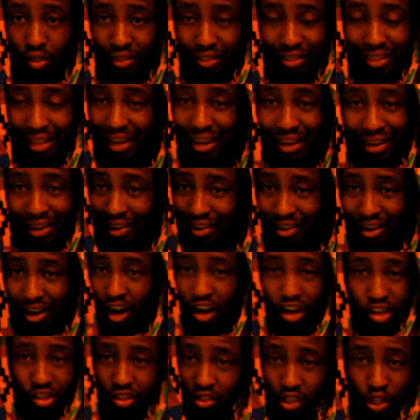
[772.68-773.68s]
They
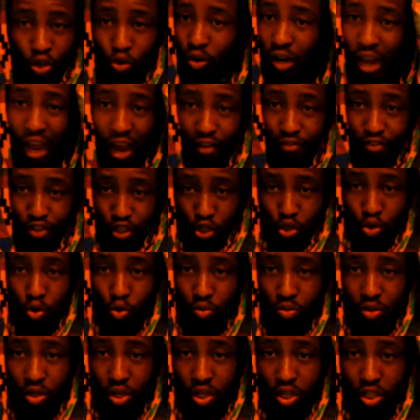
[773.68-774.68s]
don't have a
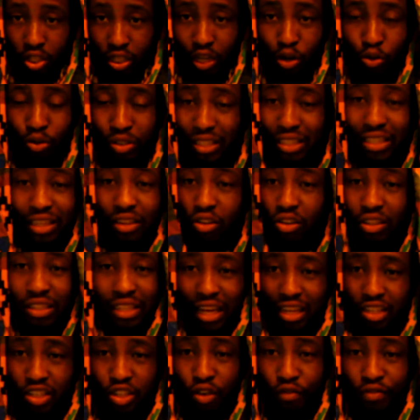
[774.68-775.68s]
soul. They don't deal on
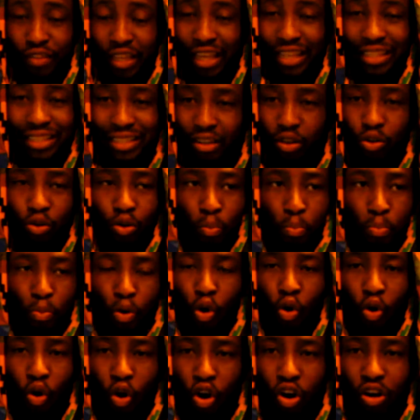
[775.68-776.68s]
that stuff. They deal
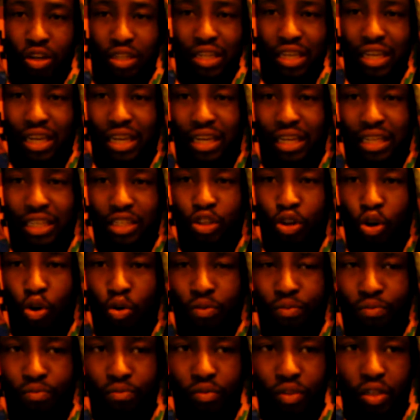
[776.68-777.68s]
more on
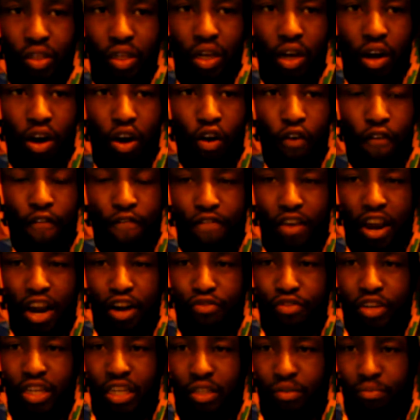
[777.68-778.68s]
a
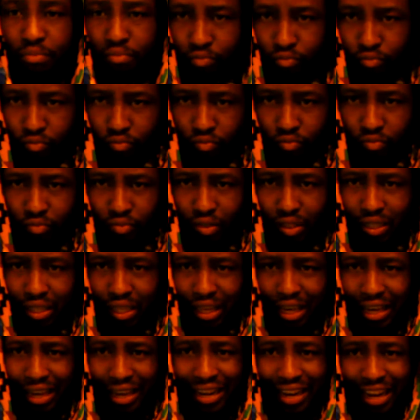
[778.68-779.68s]
very
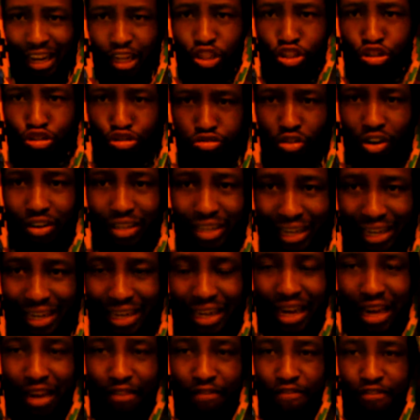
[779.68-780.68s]

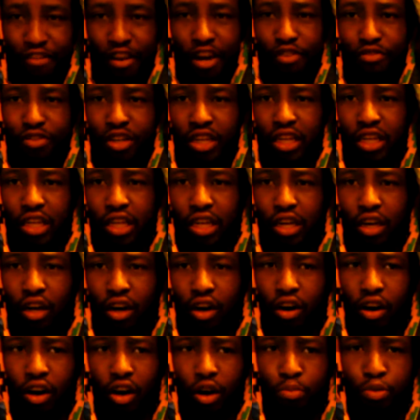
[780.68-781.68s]
electronic, a very
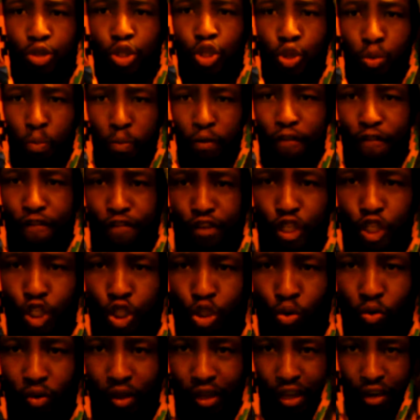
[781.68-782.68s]

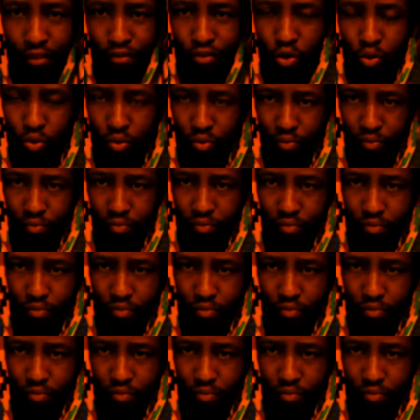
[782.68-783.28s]
superficial level.